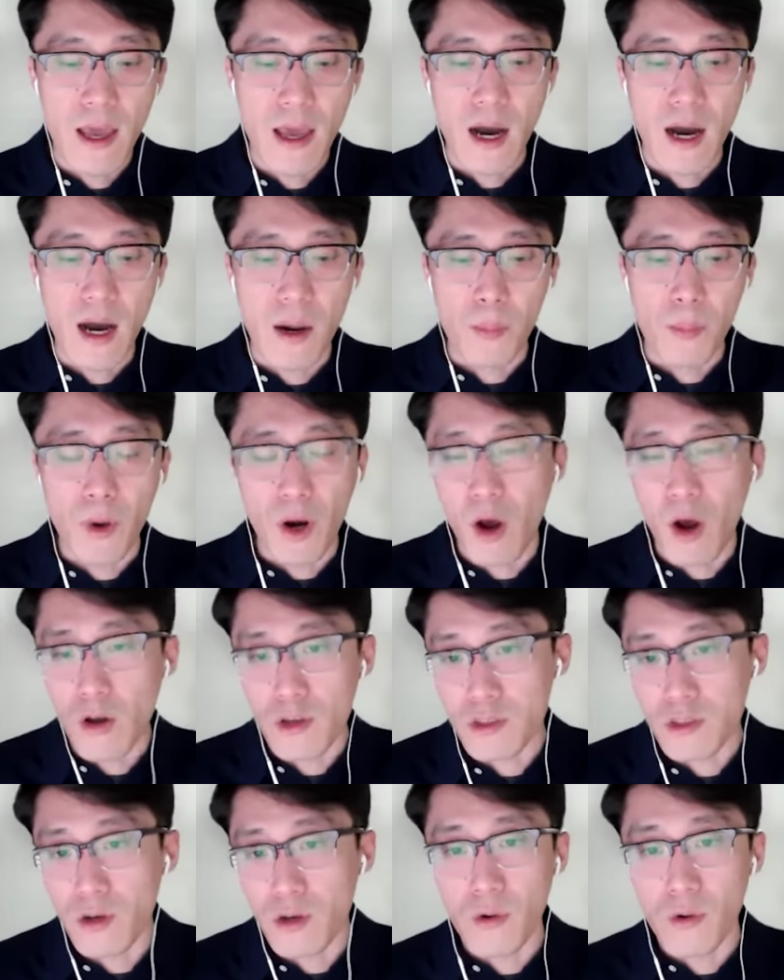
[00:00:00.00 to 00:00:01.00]
But
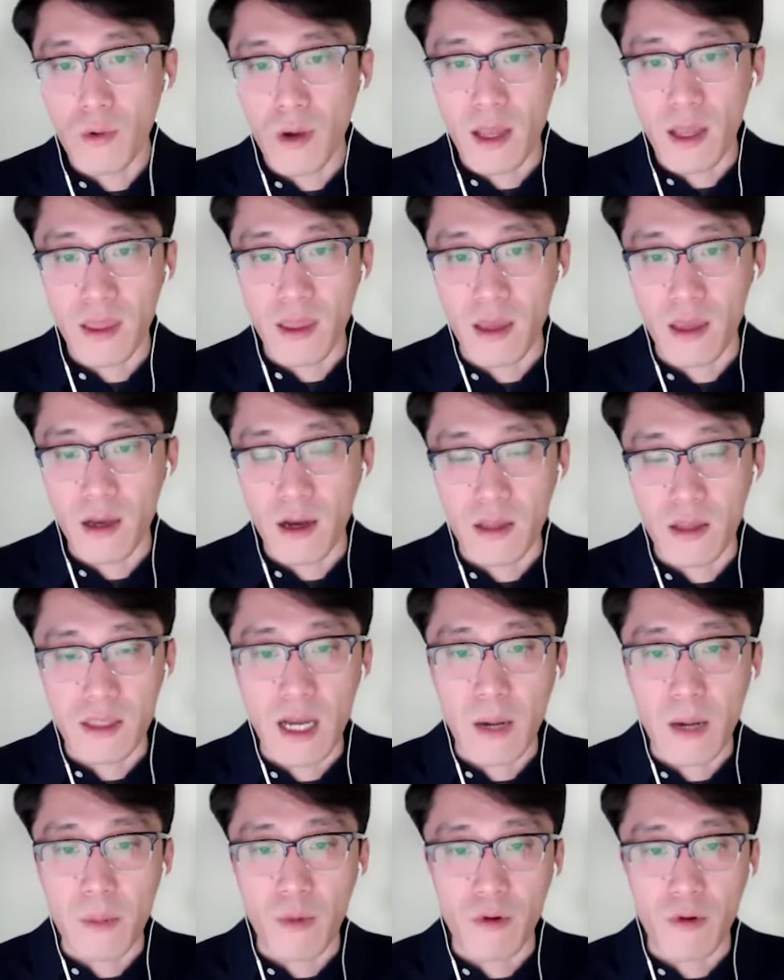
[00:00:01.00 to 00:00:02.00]
also, I think on
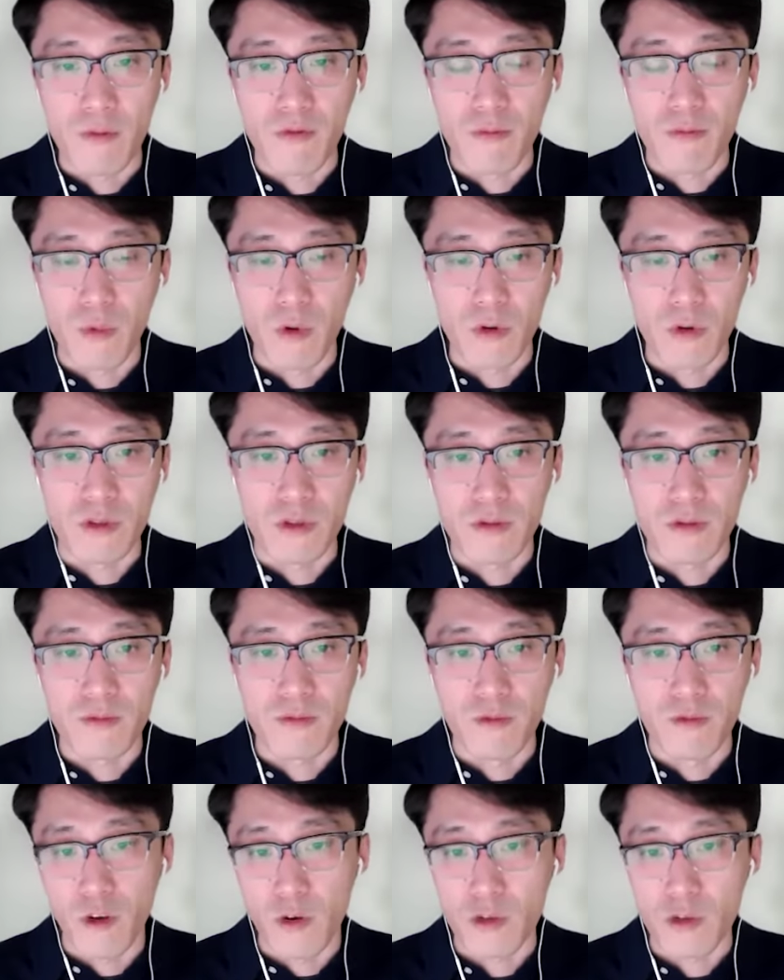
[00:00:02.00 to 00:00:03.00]
top of most
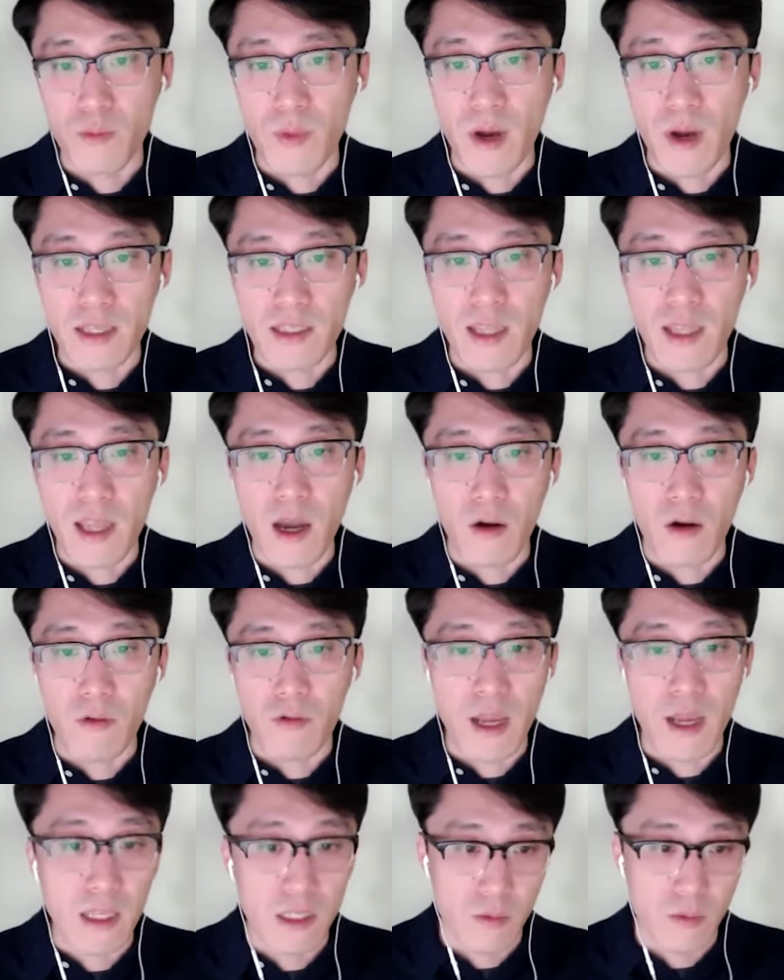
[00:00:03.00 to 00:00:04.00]
folks' minds now,
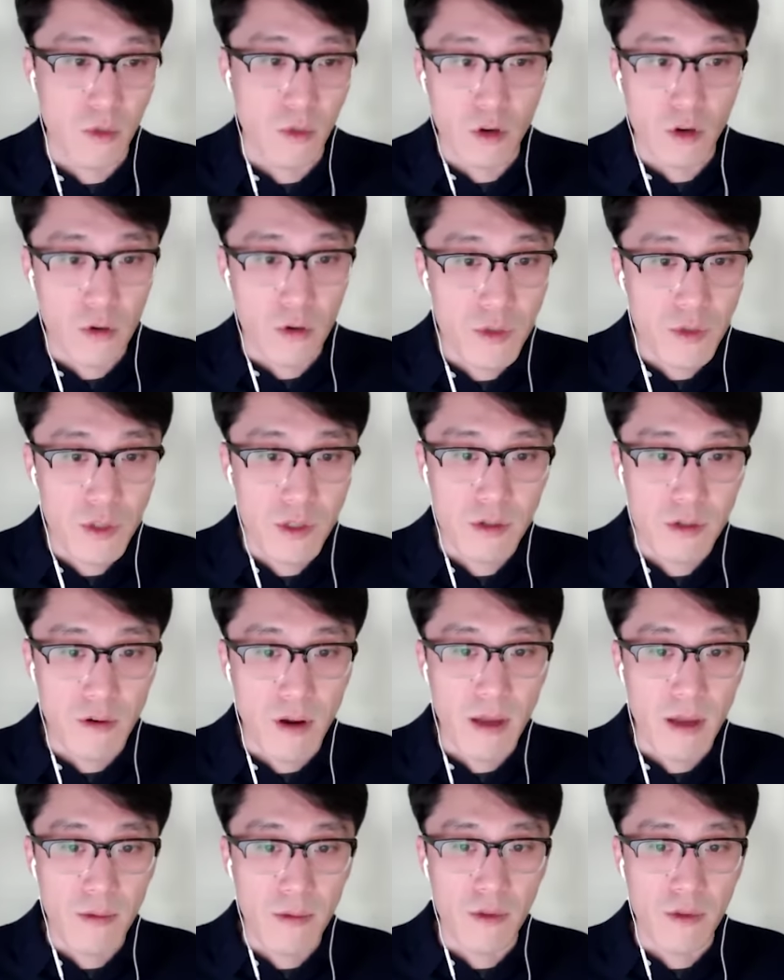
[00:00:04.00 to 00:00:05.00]
ransomware groups, right?